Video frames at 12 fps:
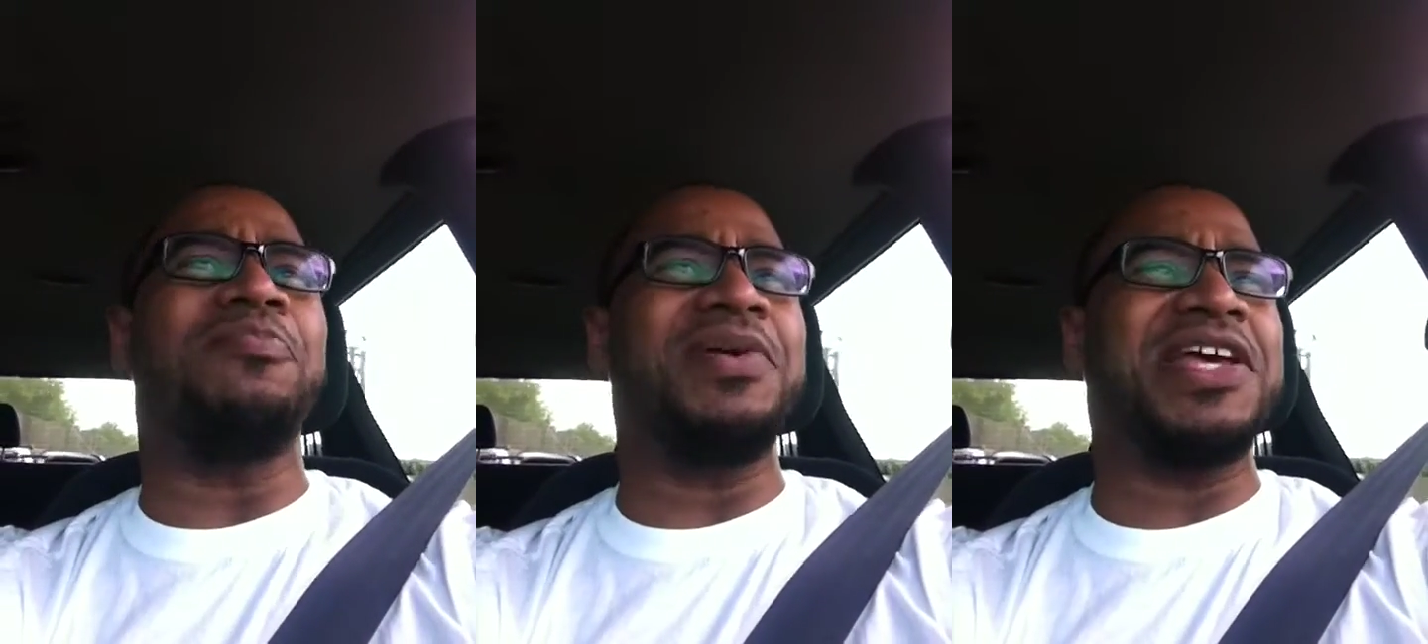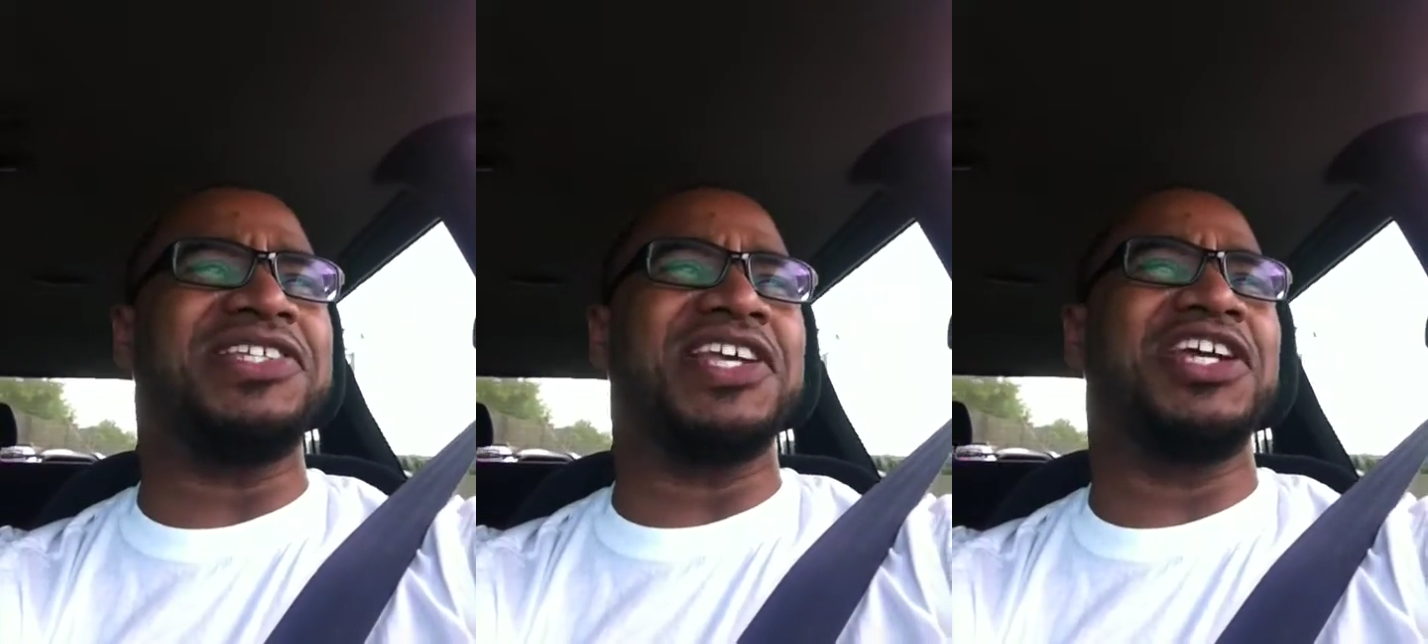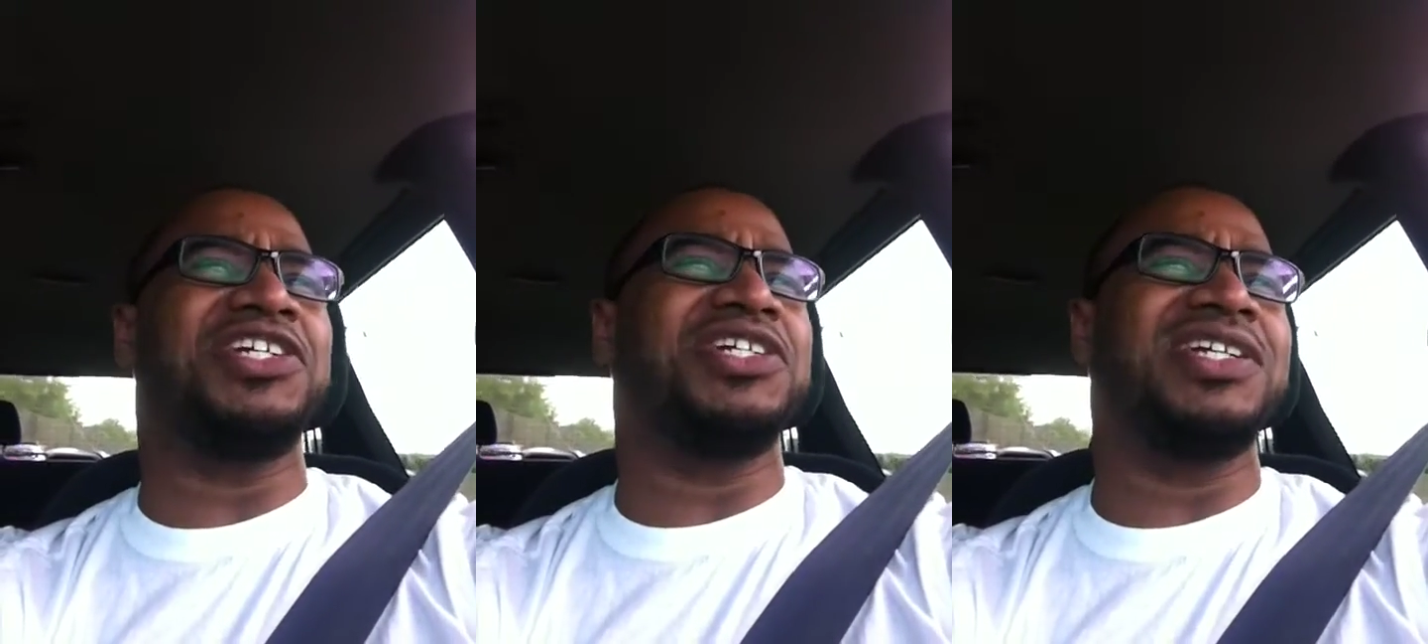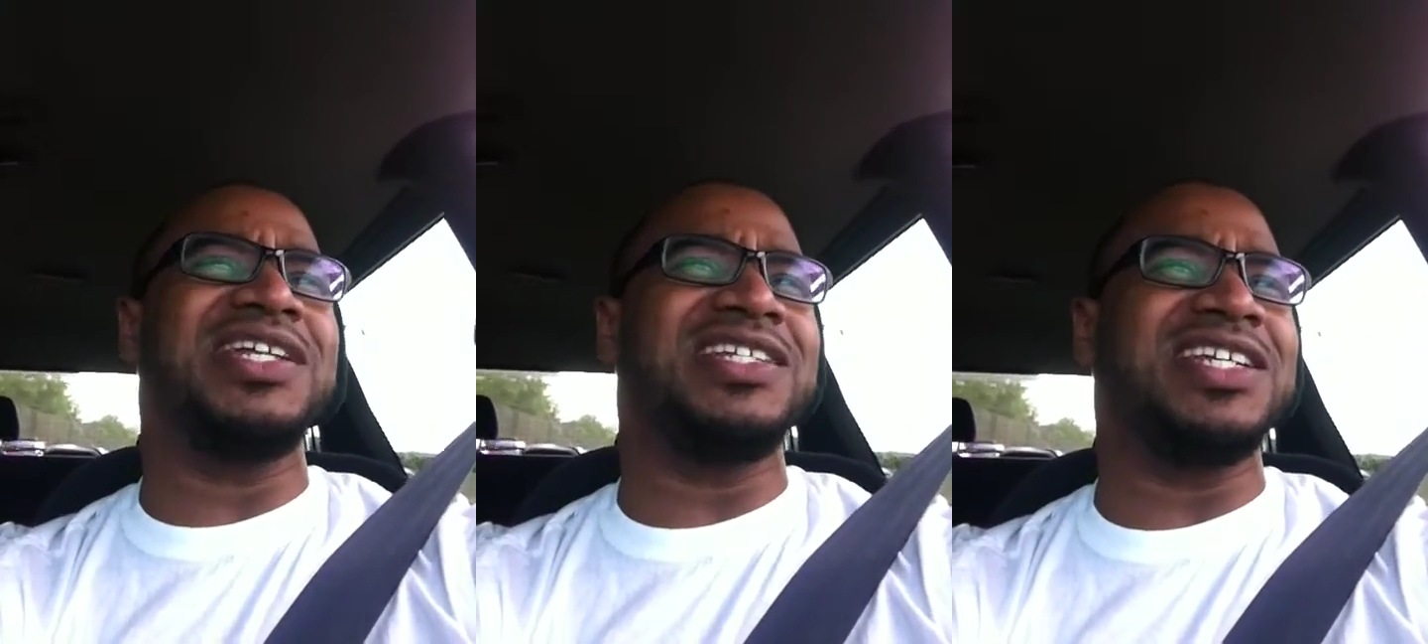base, so you
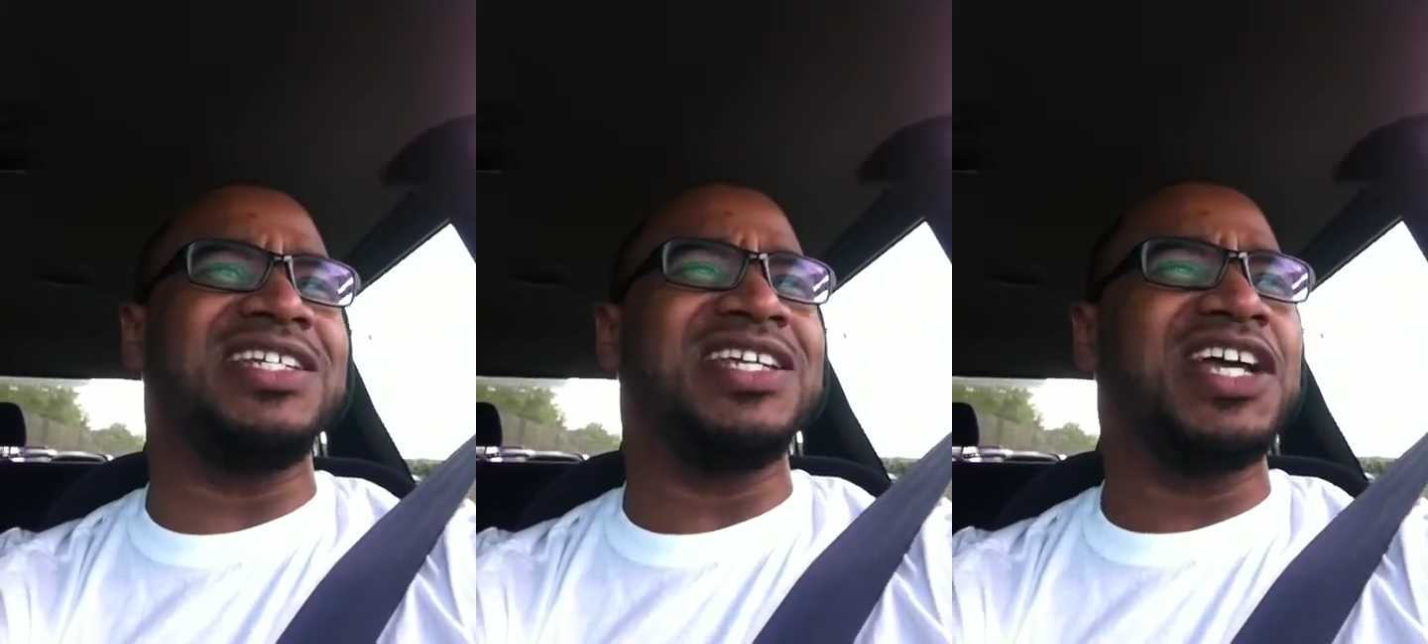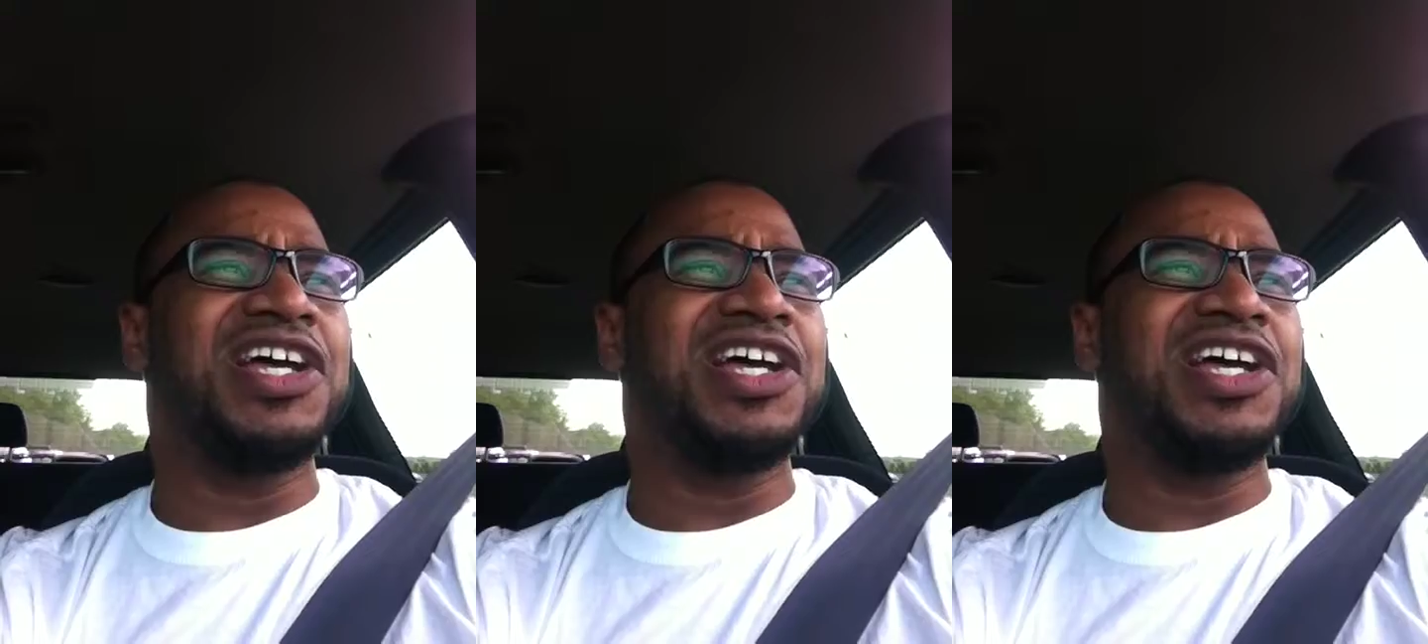should just